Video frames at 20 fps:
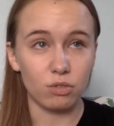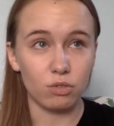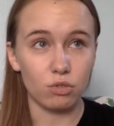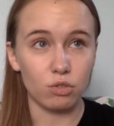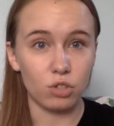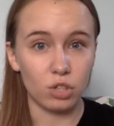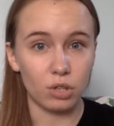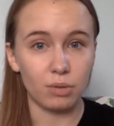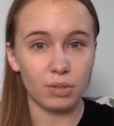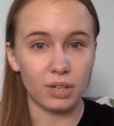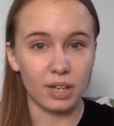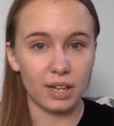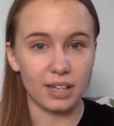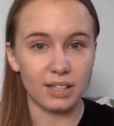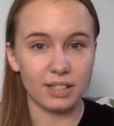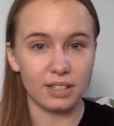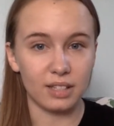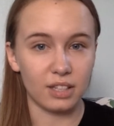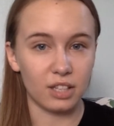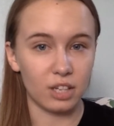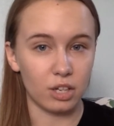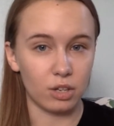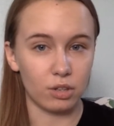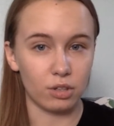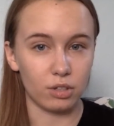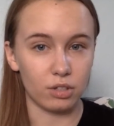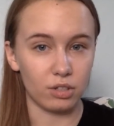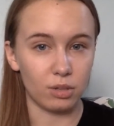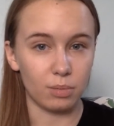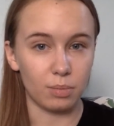Jonah as a
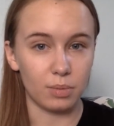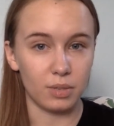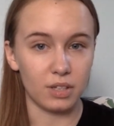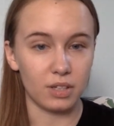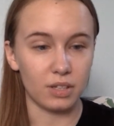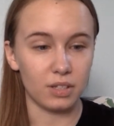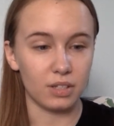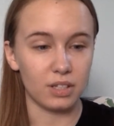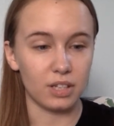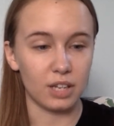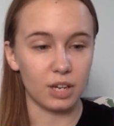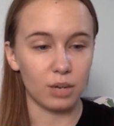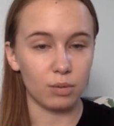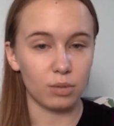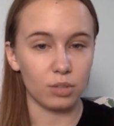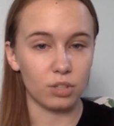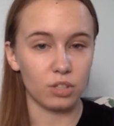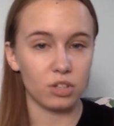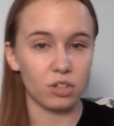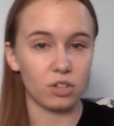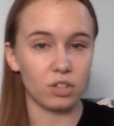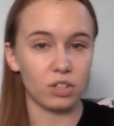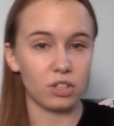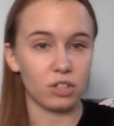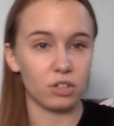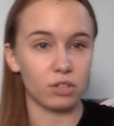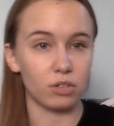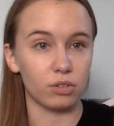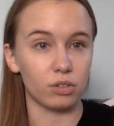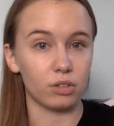character because now we're starting
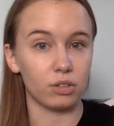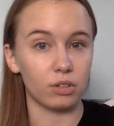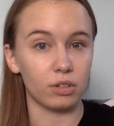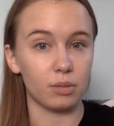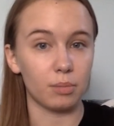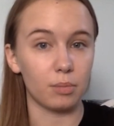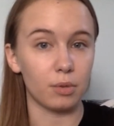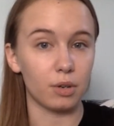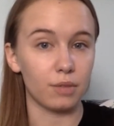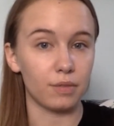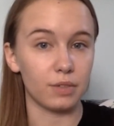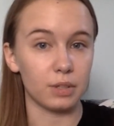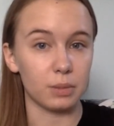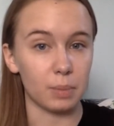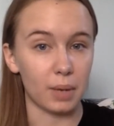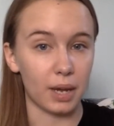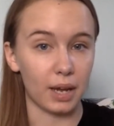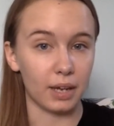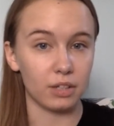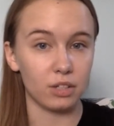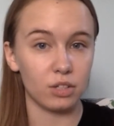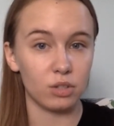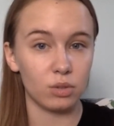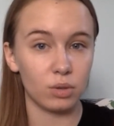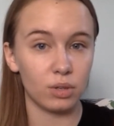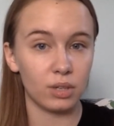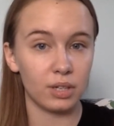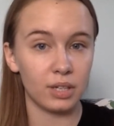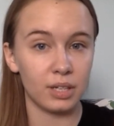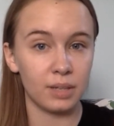to learn a little more of his
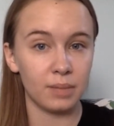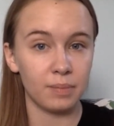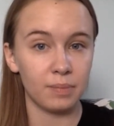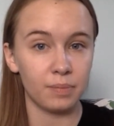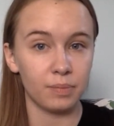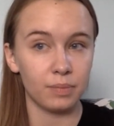backstory.